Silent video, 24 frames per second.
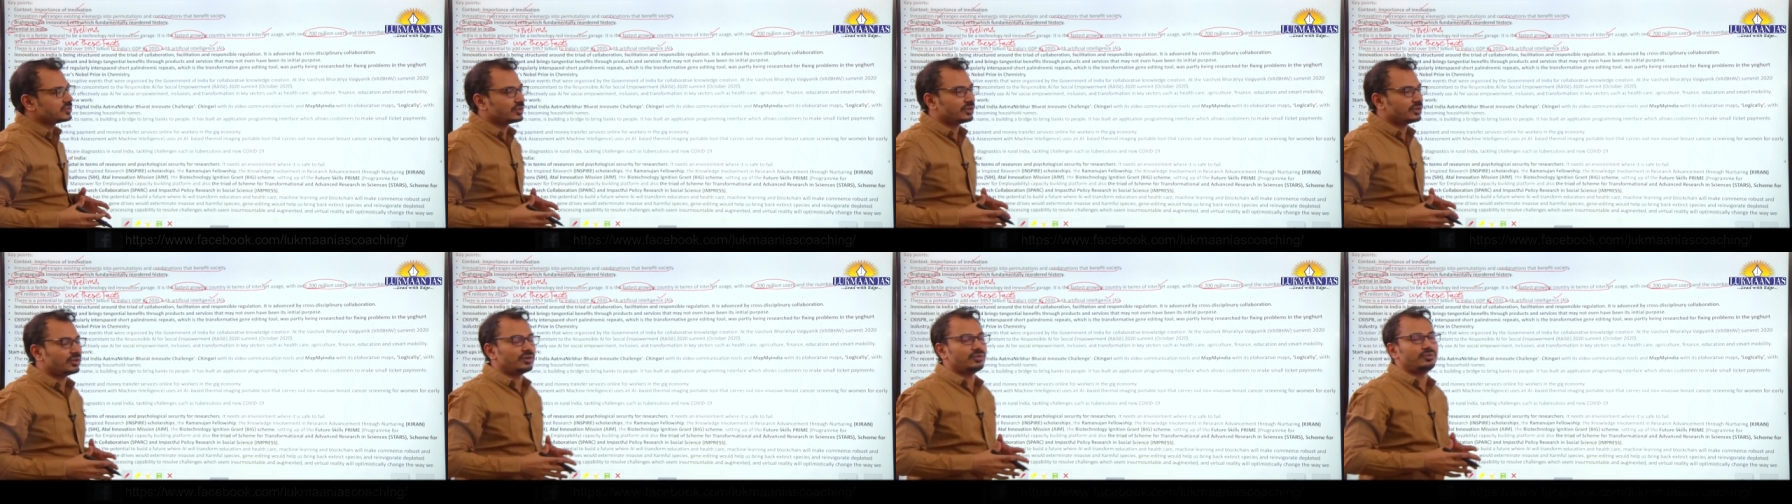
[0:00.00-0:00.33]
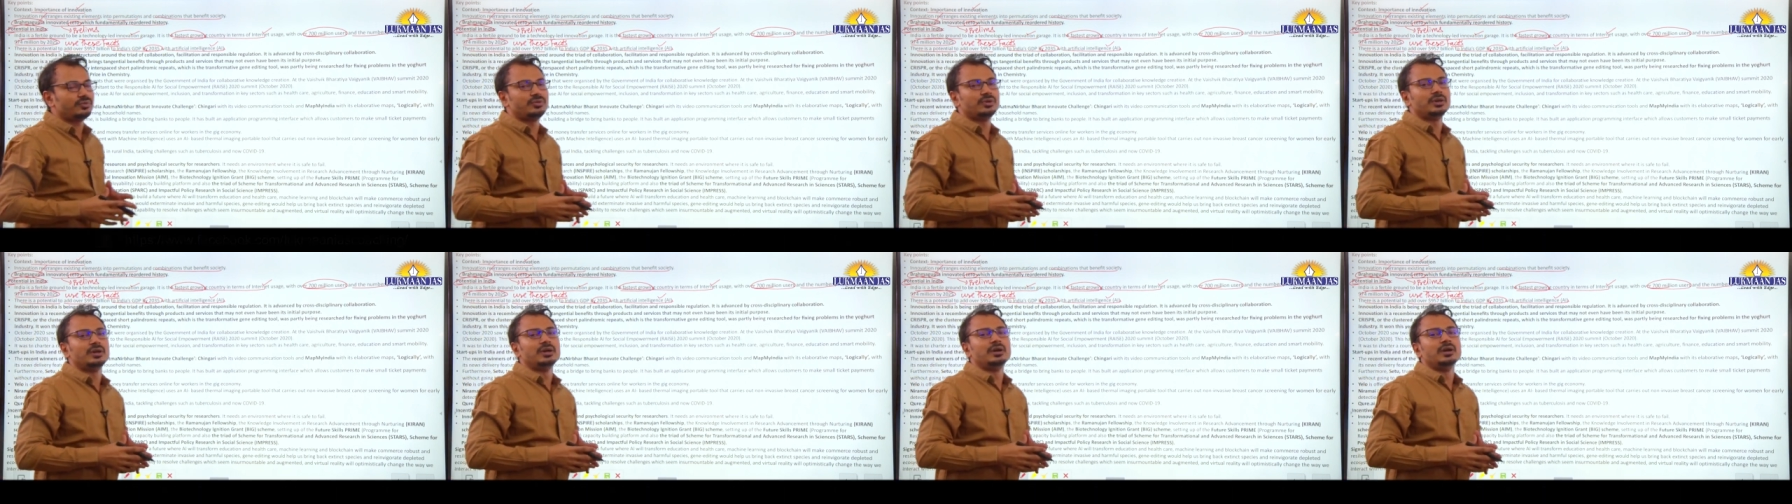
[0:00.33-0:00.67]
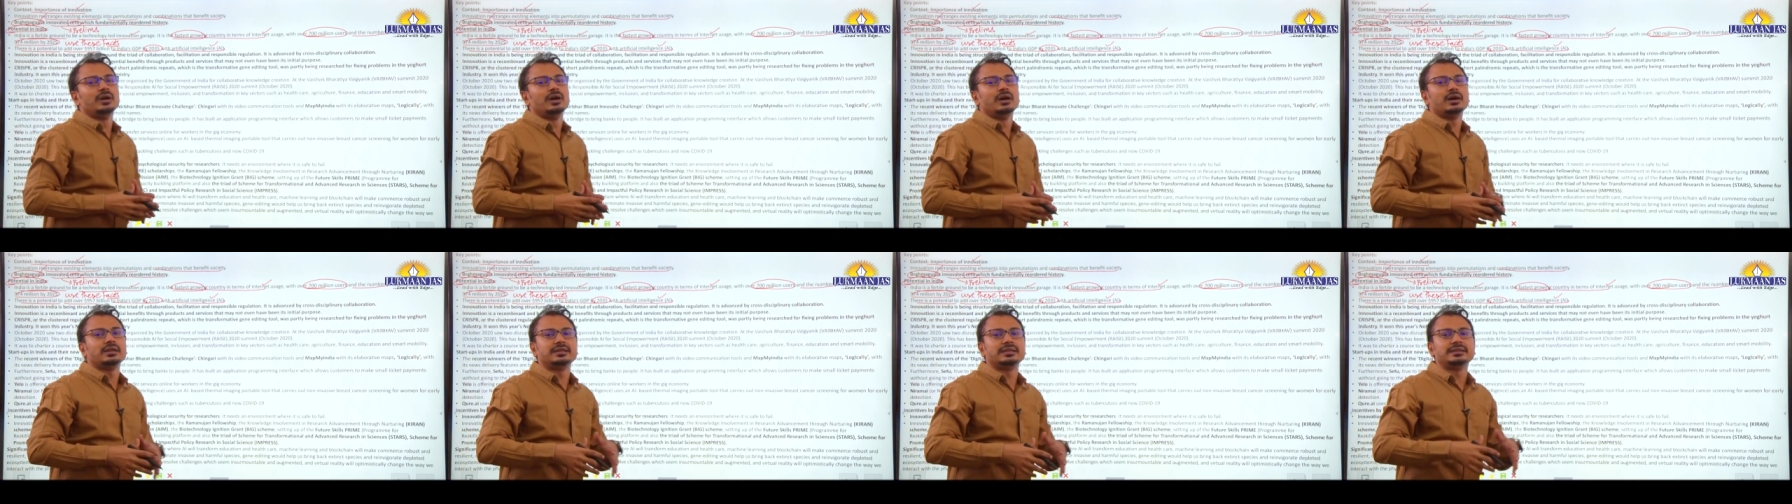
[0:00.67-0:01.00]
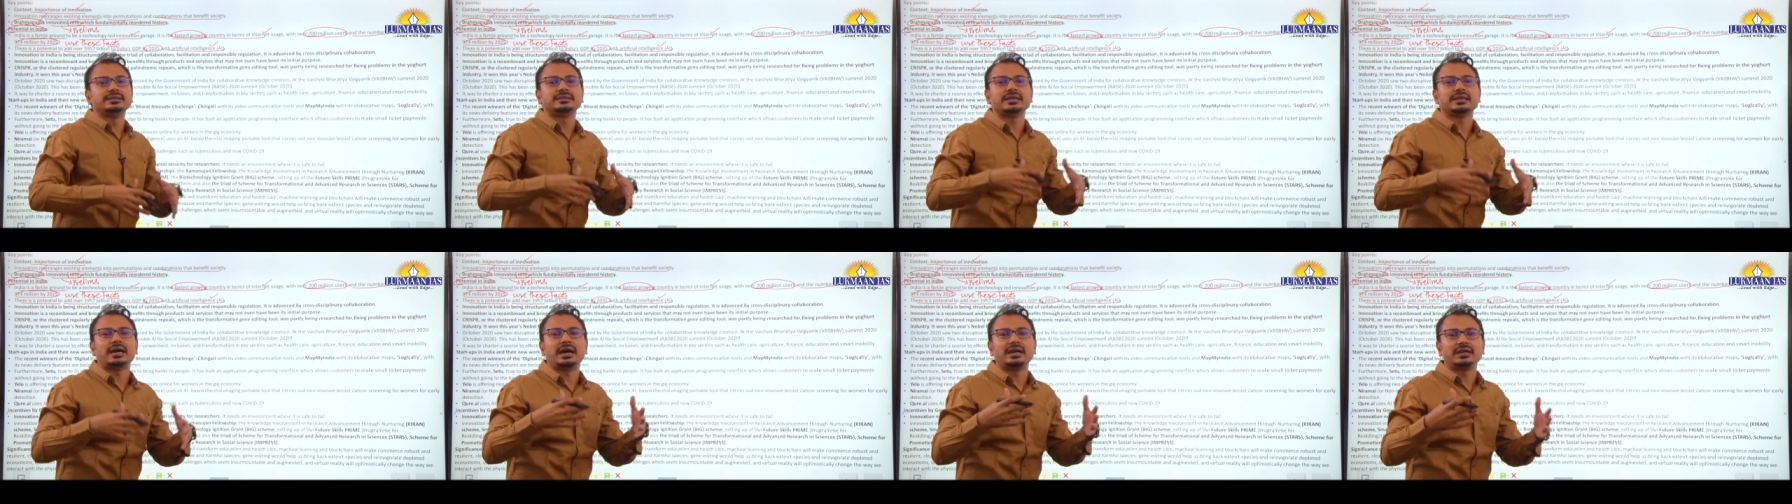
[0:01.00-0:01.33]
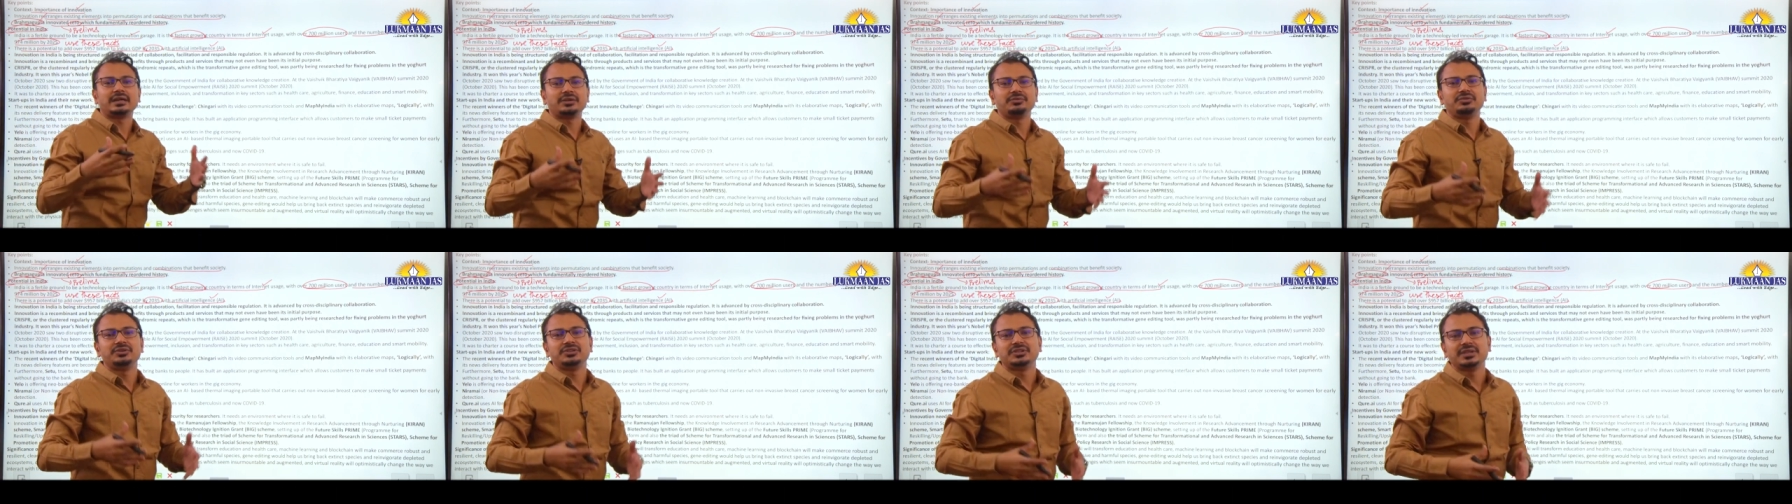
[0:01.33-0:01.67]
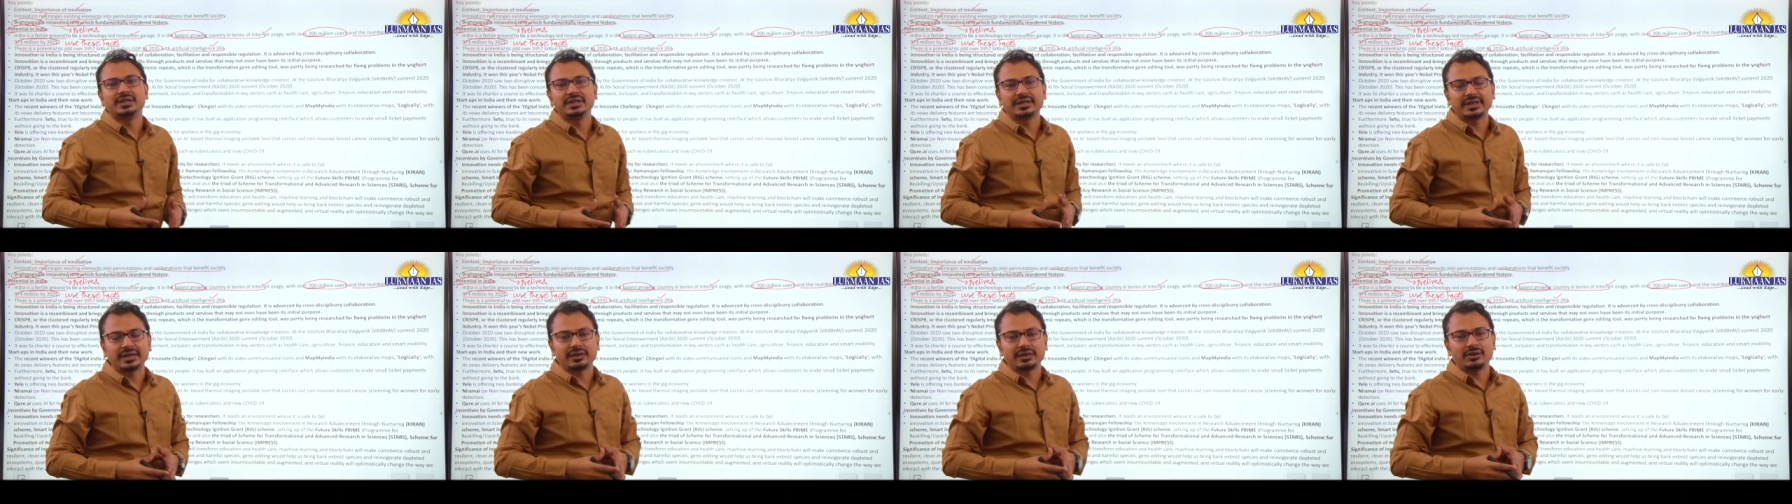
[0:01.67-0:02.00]
of uh, this
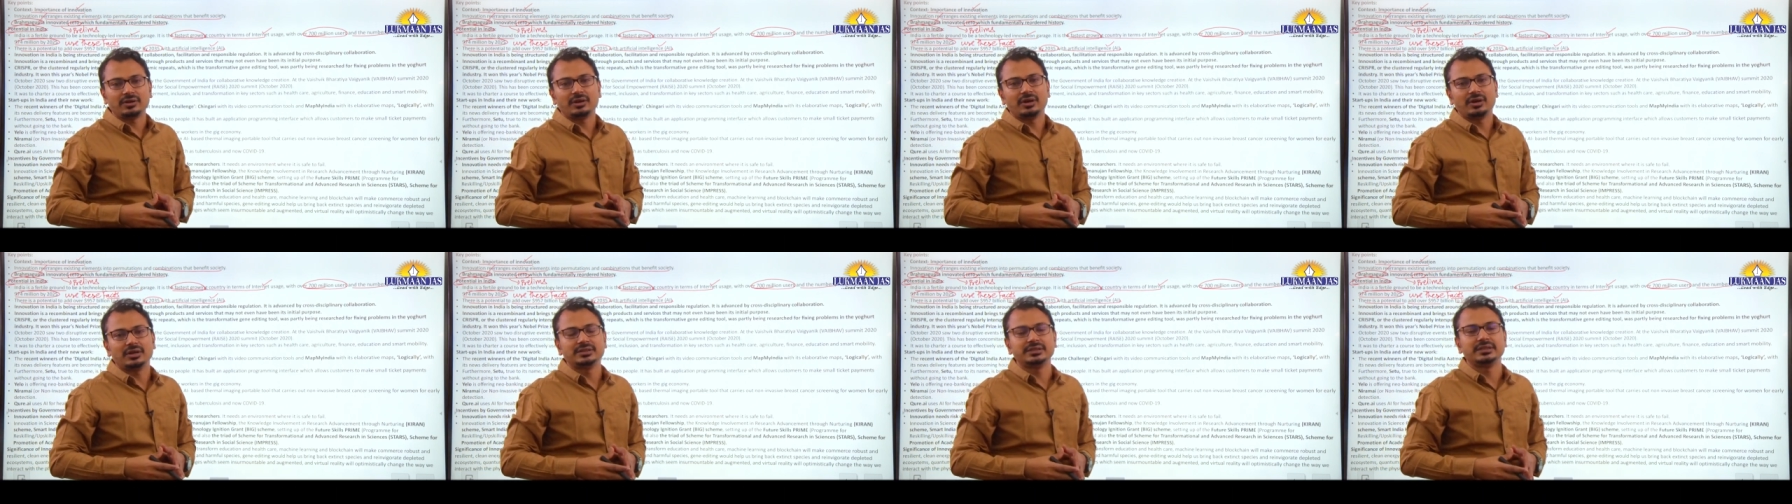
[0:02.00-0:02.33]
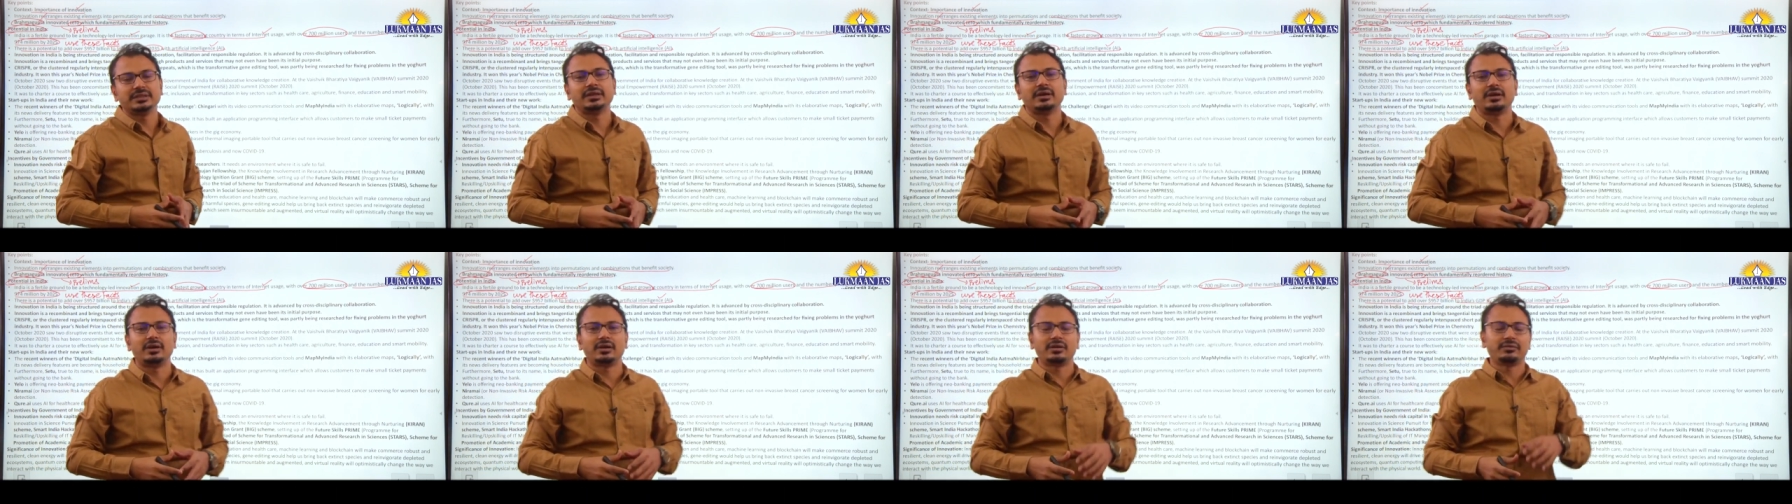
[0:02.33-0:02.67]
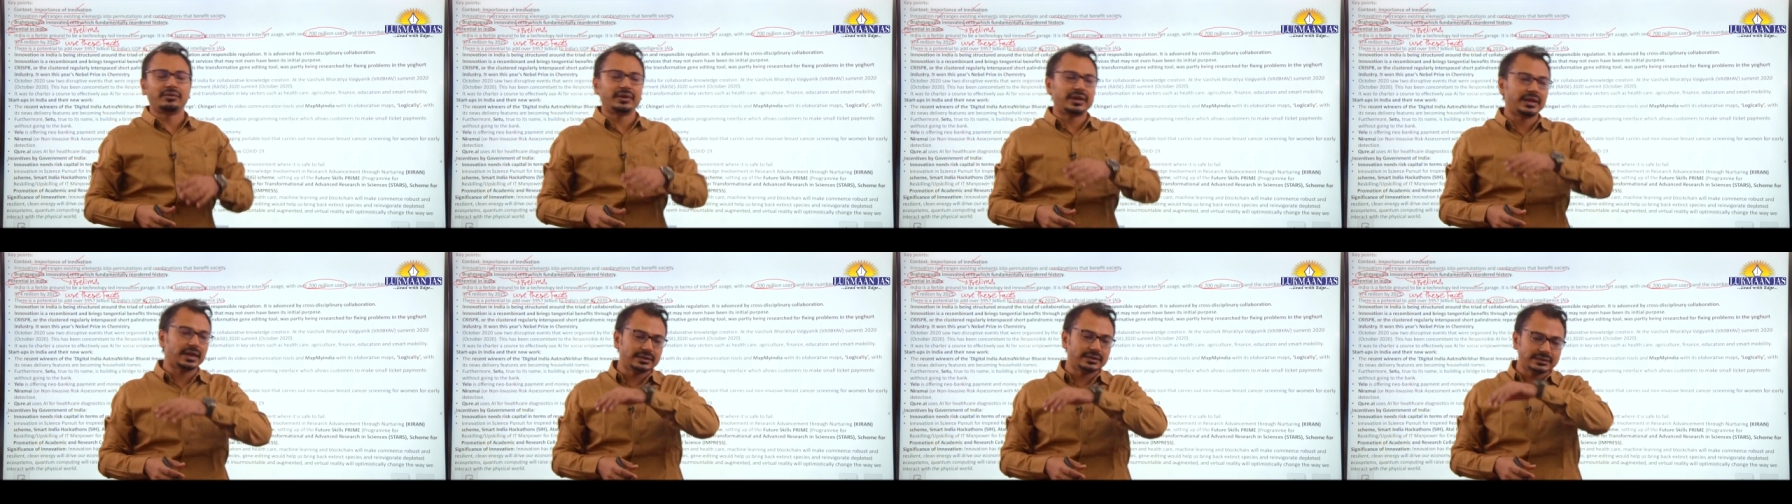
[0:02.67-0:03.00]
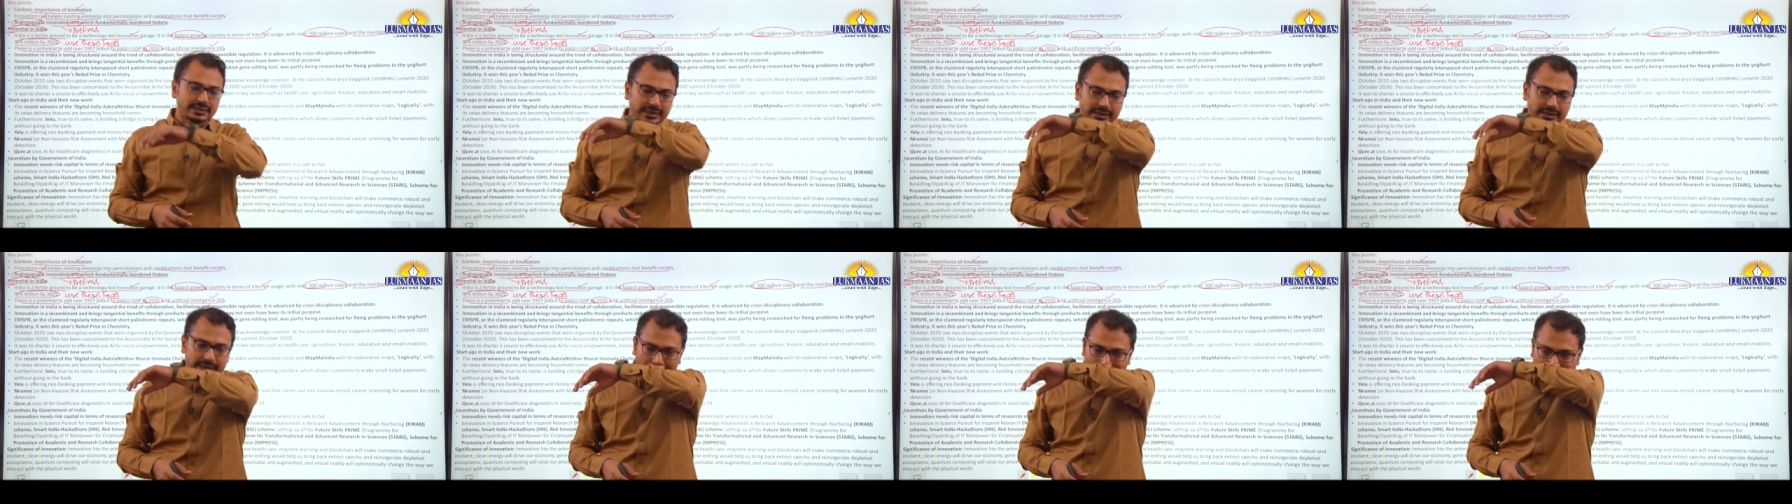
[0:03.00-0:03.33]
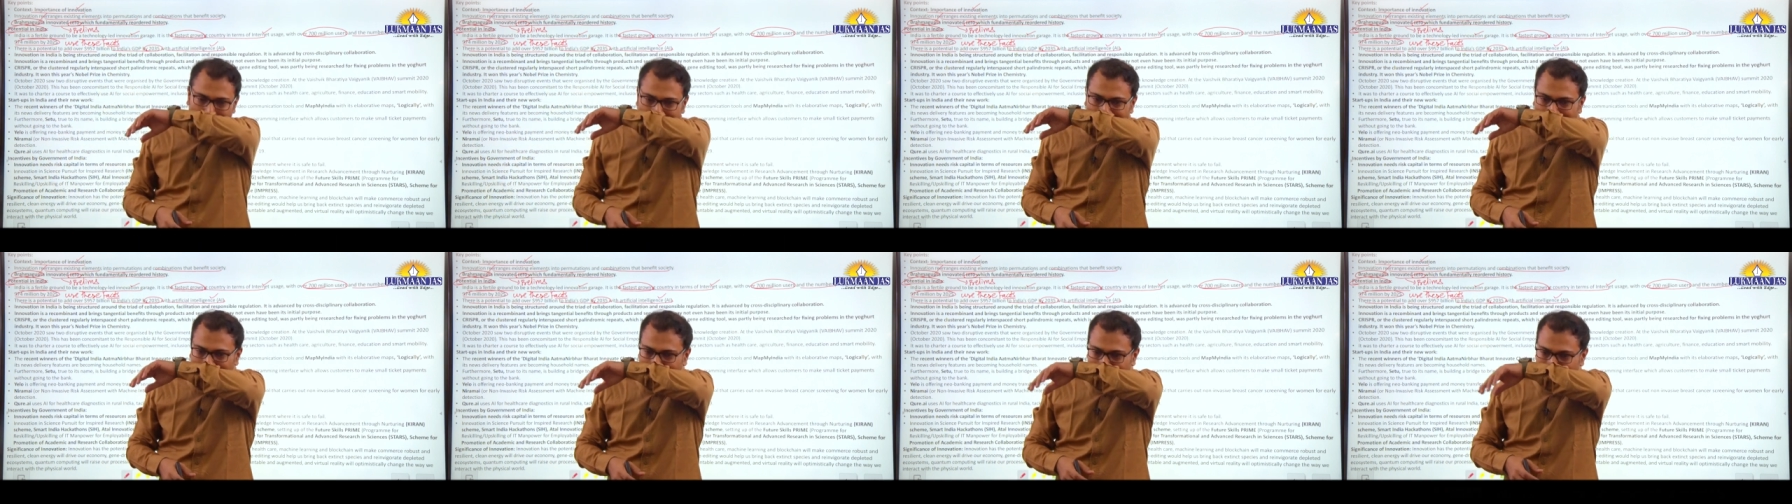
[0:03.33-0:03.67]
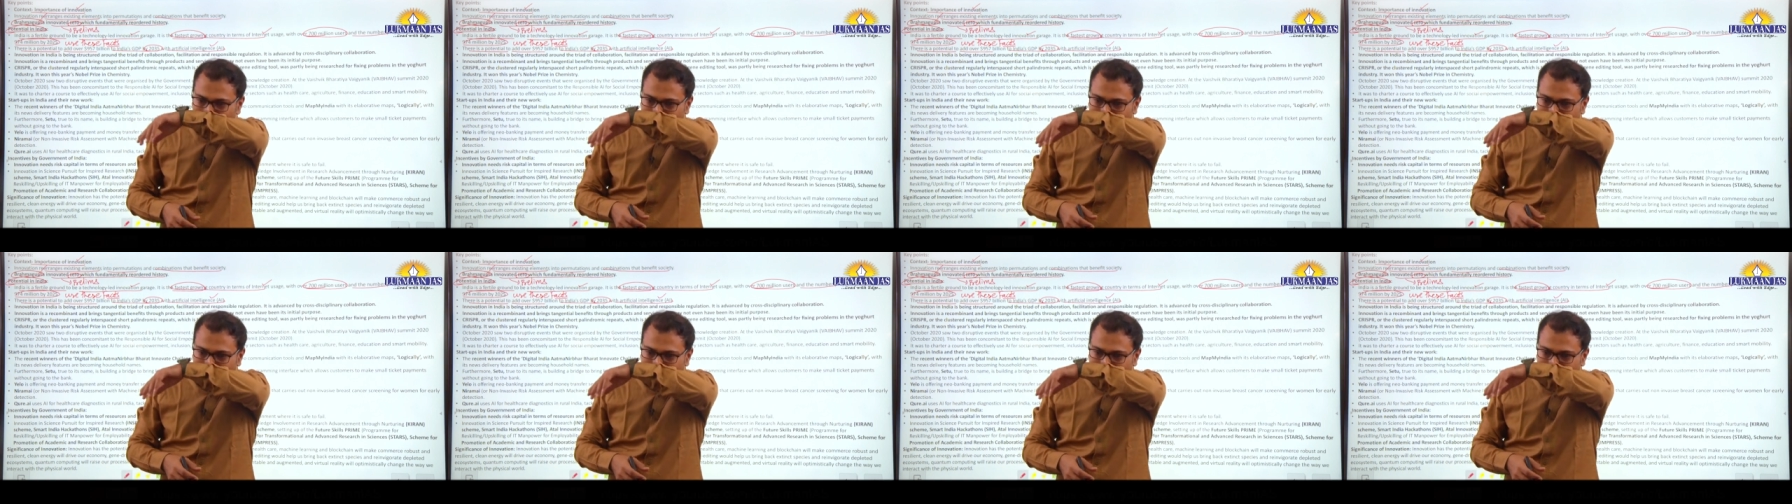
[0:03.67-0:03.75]
artificial technology or we can say that the,